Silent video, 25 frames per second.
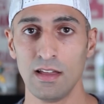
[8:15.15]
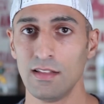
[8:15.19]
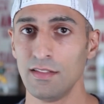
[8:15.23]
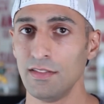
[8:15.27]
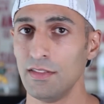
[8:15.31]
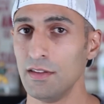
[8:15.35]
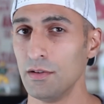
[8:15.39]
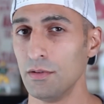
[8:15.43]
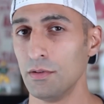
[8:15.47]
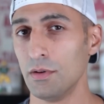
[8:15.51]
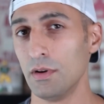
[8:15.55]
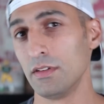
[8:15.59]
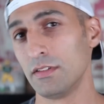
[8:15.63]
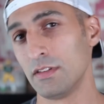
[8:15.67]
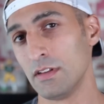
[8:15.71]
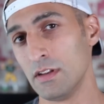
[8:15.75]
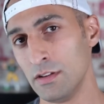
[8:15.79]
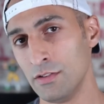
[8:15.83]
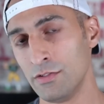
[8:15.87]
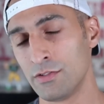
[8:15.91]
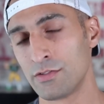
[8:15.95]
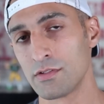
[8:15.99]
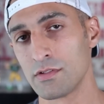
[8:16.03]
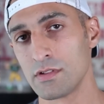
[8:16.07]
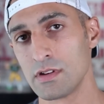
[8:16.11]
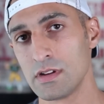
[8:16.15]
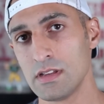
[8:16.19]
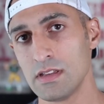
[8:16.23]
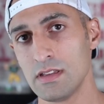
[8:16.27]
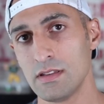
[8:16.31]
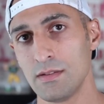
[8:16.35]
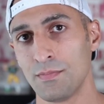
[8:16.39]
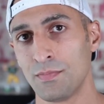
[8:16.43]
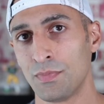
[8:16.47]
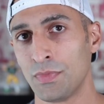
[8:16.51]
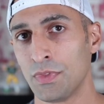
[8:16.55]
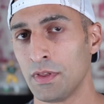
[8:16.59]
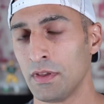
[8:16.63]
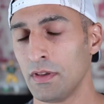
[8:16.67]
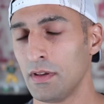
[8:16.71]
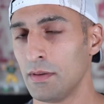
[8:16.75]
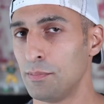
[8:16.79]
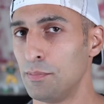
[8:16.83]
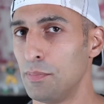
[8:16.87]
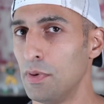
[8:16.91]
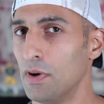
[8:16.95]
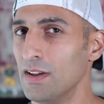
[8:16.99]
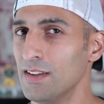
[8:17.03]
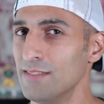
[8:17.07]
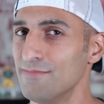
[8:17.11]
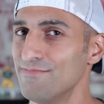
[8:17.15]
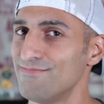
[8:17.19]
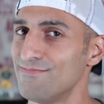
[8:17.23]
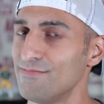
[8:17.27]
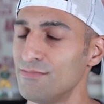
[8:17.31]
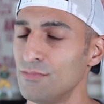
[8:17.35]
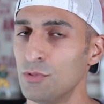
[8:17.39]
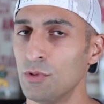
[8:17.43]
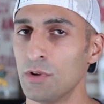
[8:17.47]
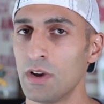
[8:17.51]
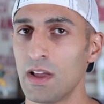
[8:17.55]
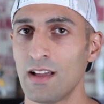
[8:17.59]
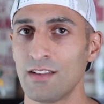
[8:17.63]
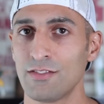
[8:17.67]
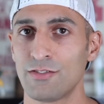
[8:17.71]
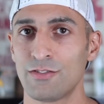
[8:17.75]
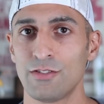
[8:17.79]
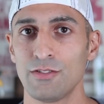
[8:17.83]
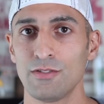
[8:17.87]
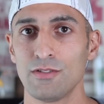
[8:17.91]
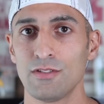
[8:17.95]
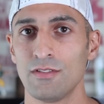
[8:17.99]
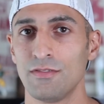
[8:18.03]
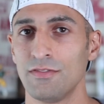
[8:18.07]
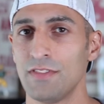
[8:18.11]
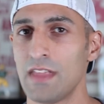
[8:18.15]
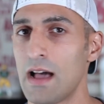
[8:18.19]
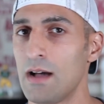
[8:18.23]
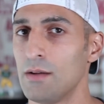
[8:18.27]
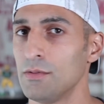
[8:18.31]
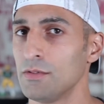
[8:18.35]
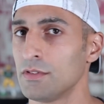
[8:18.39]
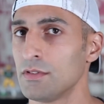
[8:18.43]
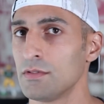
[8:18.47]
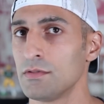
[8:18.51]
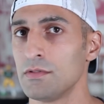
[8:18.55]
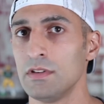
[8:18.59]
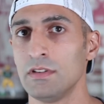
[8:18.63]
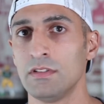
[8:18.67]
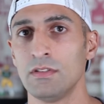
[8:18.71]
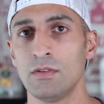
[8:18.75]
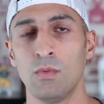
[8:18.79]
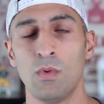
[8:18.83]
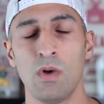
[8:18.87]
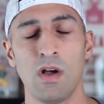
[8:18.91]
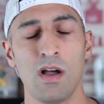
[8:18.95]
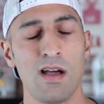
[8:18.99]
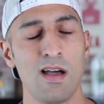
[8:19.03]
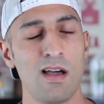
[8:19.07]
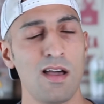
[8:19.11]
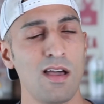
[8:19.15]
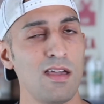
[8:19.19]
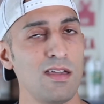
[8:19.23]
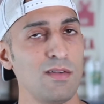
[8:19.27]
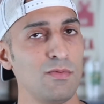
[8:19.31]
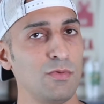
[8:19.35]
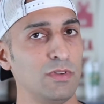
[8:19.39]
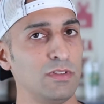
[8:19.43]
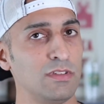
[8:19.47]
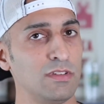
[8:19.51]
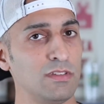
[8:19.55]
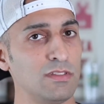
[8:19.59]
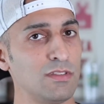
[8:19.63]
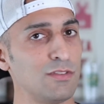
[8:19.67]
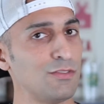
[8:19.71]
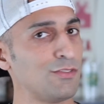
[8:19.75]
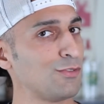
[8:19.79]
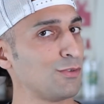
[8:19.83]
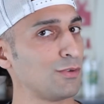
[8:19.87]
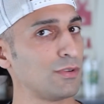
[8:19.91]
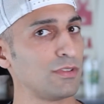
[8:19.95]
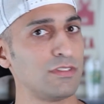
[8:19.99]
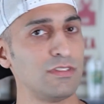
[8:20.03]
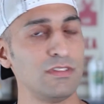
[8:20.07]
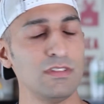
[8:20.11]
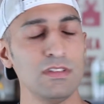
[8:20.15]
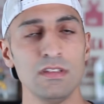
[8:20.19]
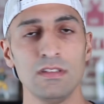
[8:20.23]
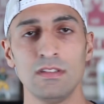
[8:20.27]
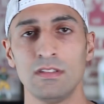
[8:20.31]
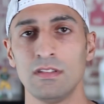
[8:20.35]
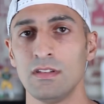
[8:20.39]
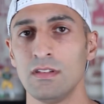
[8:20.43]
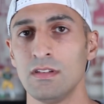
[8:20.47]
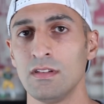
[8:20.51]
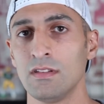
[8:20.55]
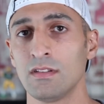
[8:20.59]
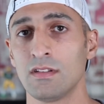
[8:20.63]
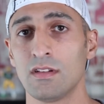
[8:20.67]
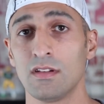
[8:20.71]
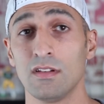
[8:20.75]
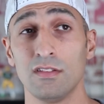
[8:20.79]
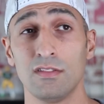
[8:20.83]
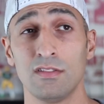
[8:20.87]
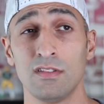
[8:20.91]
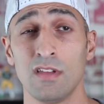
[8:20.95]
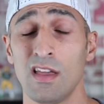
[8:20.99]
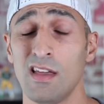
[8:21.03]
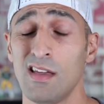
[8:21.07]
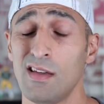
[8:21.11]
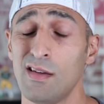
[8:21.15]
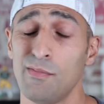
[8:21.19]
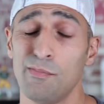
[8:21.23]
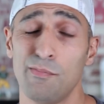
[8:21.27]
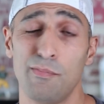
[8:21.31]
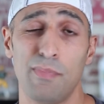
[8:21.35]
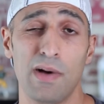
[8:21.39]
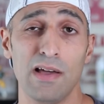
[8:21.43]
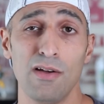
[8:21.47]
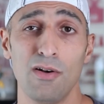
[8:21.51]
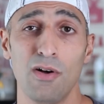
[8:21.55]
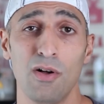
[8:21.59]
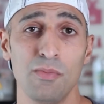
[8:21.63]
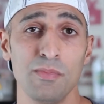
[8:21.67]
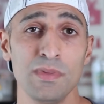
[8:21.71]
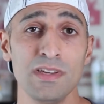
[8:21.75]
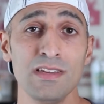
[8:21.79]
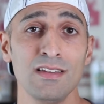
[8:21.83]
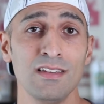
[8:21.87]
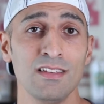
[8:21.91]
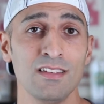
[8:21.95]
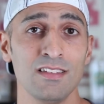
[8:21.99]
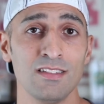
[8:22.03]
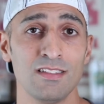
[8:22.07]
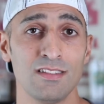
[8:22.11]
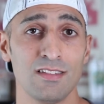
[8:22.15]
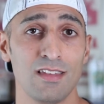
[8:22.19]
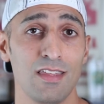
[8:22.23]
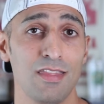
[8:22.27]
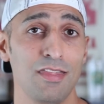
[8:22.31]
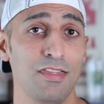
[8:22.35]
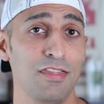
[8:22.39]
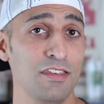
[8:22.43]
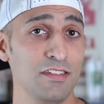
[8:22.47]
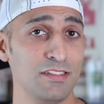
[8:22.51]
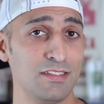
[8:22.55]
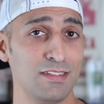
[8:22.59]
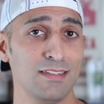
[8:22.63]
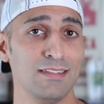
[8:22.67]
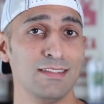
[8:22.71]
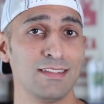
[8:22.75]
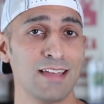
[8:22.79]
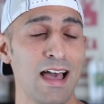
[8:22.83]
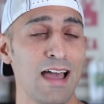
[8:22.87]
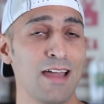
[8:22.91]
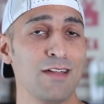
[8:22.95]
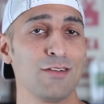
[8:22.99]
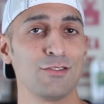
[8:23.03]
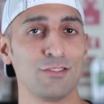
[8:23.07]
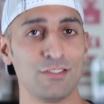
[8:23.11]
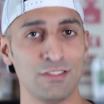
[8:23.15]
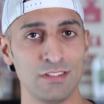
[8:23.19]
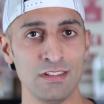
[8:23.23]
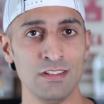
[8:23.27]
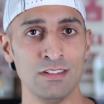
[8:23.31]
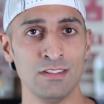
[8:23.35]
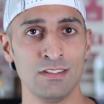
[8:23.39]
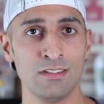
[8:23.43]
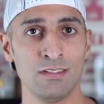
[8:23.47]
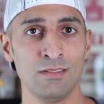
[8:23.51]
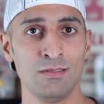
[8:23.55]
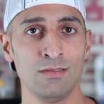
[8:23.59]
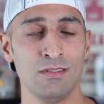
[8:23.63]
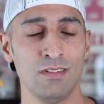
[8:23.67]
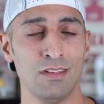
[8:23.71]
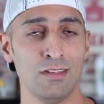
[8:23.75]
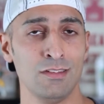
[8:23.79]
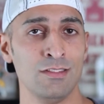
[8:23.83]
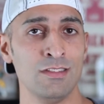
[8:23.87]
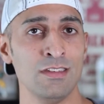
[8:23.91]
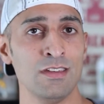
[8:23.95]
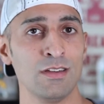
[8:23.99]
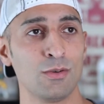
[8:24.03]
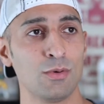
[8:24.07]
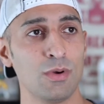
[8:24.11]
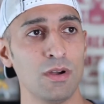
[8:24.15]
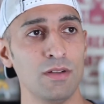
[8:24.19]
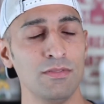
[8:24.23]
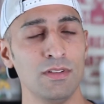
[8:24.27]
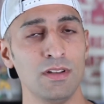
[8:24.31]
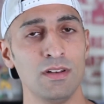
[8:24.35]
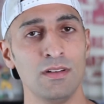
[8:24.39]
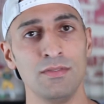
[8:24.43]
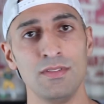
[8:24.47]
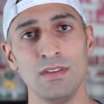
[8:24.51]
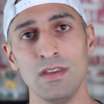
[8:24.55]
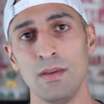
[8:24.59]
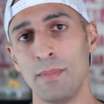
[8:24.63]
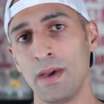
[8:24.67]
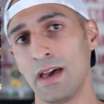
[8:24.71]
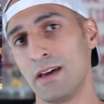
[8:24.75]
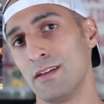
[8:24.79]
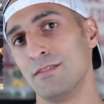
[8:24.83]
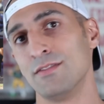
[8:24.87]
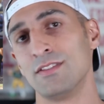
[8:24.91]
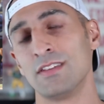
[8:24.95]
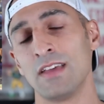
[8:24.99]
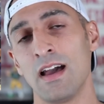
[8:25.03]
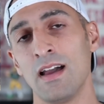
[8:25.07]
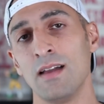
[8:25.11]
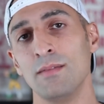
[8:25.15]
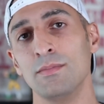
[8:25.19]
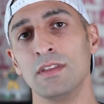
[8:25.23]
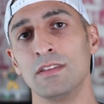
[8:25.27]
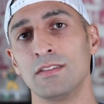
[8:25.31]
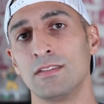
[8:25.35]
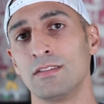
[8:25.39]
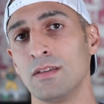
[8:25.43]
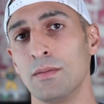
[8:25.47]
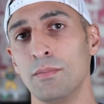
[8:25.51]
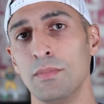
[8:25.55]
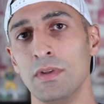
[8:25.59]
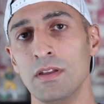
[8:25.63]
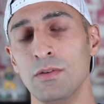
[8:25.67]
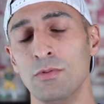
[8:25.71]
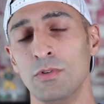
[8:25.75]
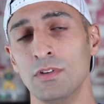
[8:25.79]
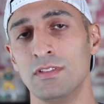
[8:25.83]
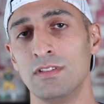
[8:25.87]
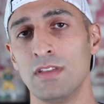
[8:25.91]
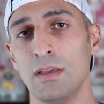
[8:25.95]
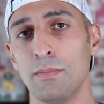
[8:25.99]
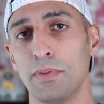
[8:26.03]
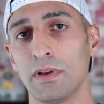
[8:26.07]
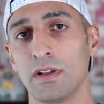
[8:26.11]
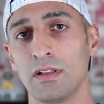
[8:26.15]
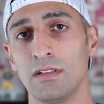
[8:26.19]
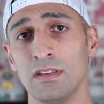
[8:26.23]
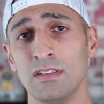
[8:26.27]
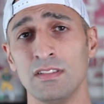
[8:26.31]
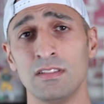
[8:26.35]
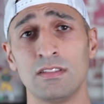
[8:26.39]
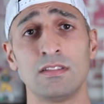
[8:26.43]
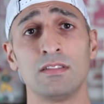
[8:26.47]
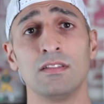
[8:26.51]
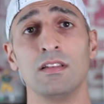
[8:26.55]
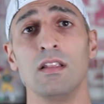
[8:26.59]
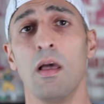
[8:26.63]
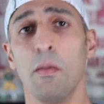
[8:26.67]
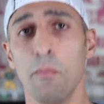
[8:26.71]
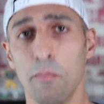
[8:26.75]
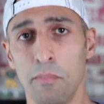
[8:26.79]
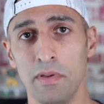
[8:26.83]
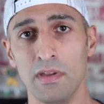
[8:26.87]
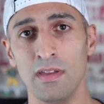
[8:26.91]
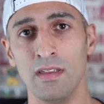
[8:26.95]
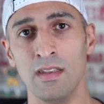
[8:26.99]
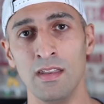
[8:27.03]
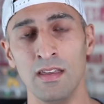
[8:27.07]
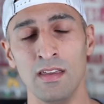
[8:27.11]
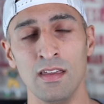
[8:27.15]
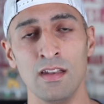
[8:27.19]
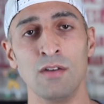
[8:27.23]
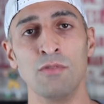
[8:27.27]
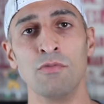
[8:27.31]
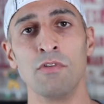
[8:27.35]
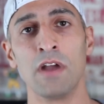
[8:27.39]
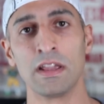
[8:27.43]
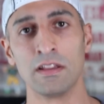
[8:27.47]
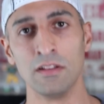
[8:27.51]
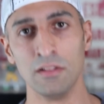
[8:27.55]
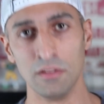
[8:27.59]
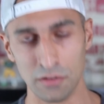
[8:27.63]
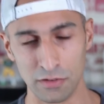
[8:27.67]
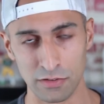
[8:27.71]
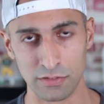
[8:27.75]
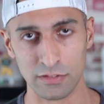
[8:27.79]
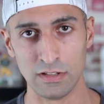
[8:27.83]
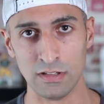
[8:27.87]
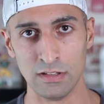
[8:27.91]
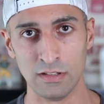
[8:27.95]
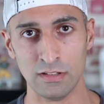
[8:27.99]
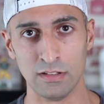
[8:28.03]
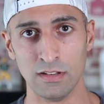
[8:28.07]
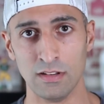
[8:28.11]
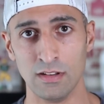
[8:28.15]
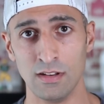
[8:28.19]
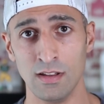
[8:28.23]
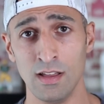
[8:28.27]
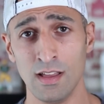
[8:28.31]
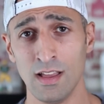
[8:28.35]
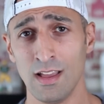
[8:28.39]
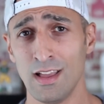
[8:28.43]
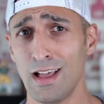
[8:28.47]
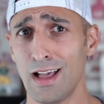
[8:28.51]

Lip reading: There was an injury, but we're not sure if that was the reason why. Was it the short season? Because by all means, this entire season is the equivalent of the amount of time that somebody would typically slump in a regular season.